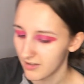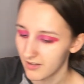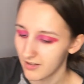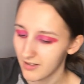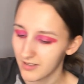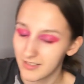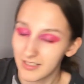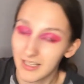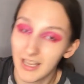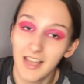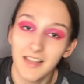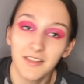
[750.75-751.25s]

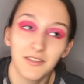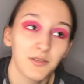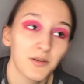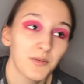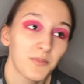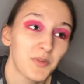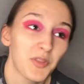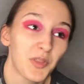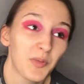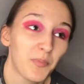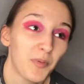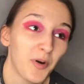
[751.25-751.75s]
Because I had to go
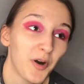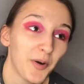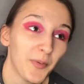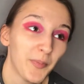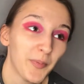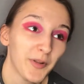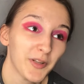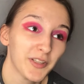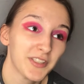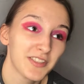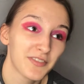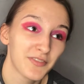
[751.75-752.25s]
with the
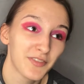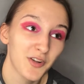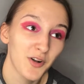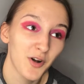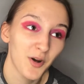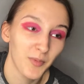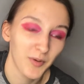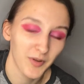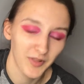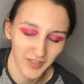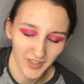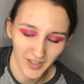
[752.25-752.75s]
purple because I forgot
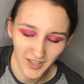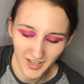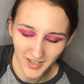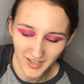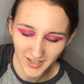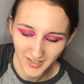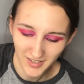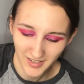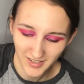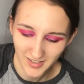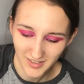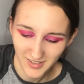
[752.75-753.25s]
about
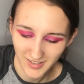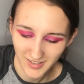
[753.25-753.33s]
that.